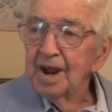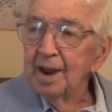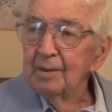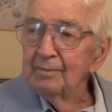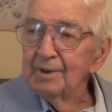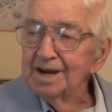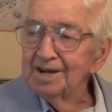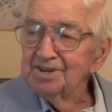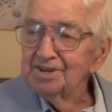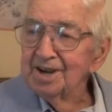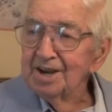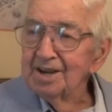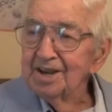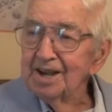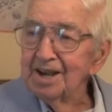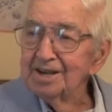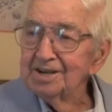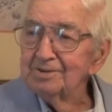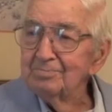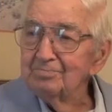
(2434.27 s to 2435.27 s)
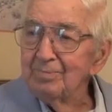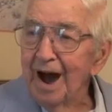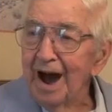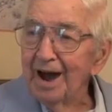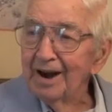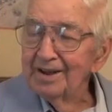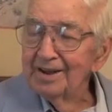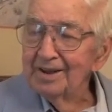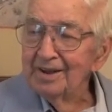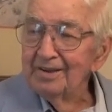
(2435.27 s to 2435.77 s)
damaging his
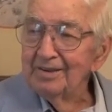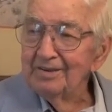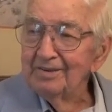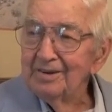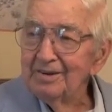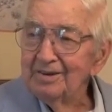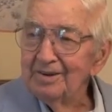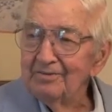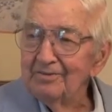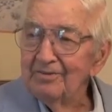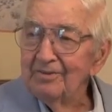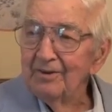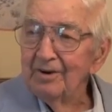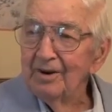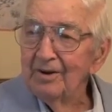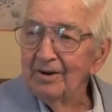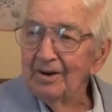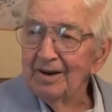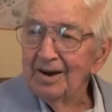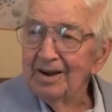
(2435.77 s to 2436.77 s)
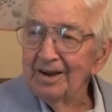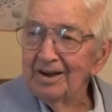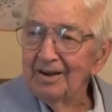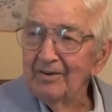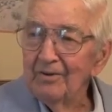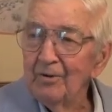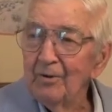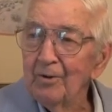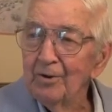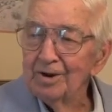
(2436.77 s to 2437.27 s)
body for
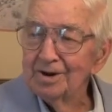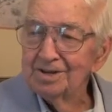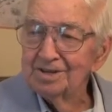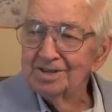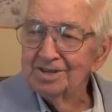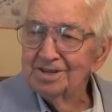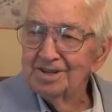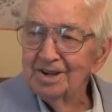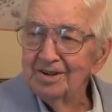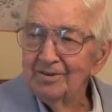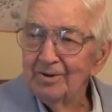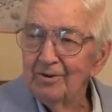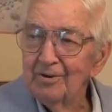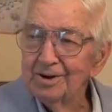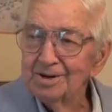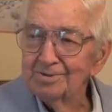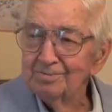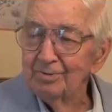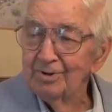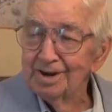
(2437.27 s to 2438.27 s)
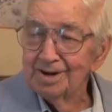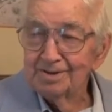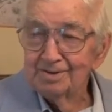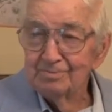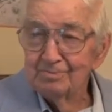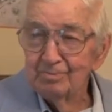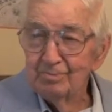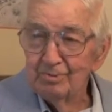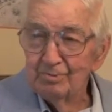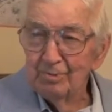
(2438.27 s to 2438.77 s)
a horse. Horse
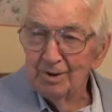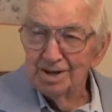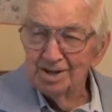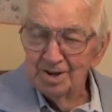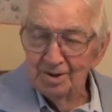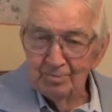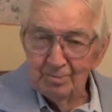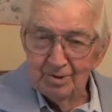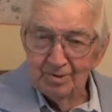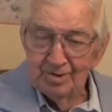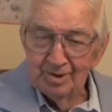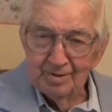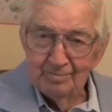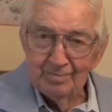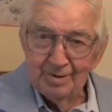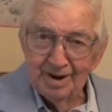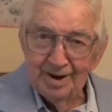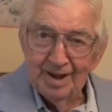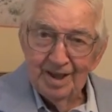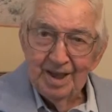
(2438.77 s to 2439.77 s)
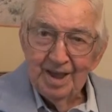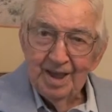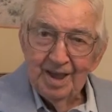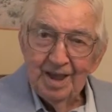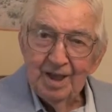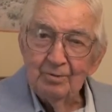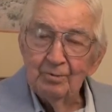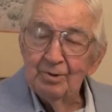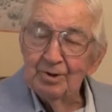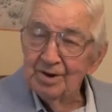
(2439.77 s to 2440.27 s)
wasn't worth it, but
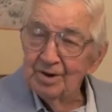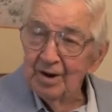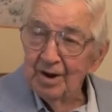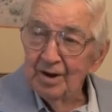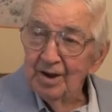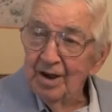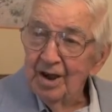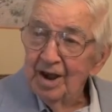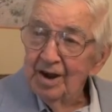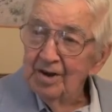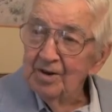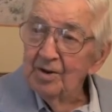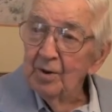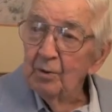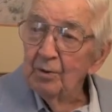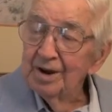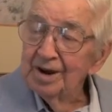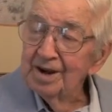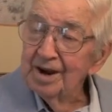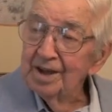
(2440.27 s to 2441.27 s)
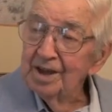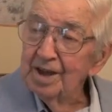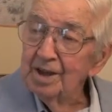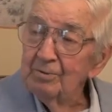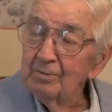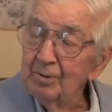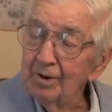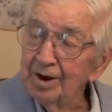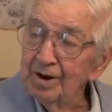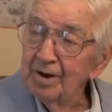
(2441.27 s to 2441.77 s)
he wouldn't, knowingly
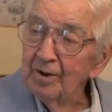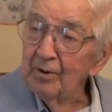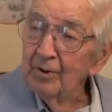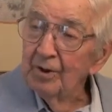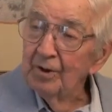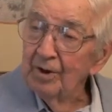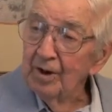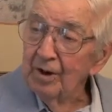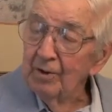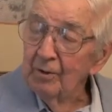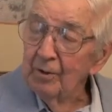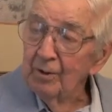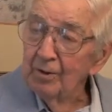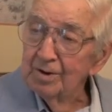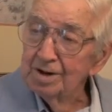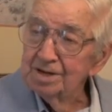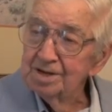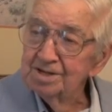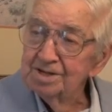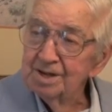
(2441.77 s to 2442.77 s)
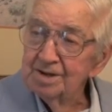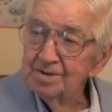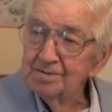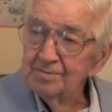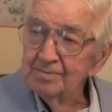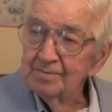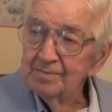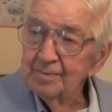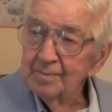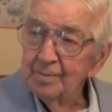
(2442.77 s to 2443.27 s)
he wouldn't hurt a horse.
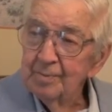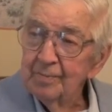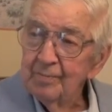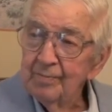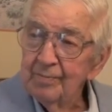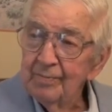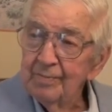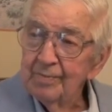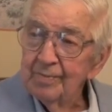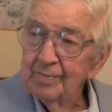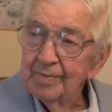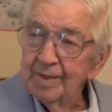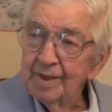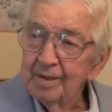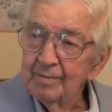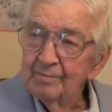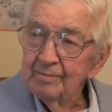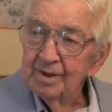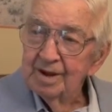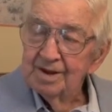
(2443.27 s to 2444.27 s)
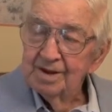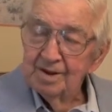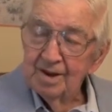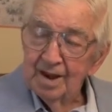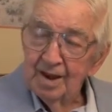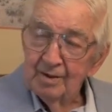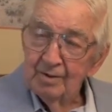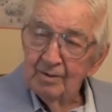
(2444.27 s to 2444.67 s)
But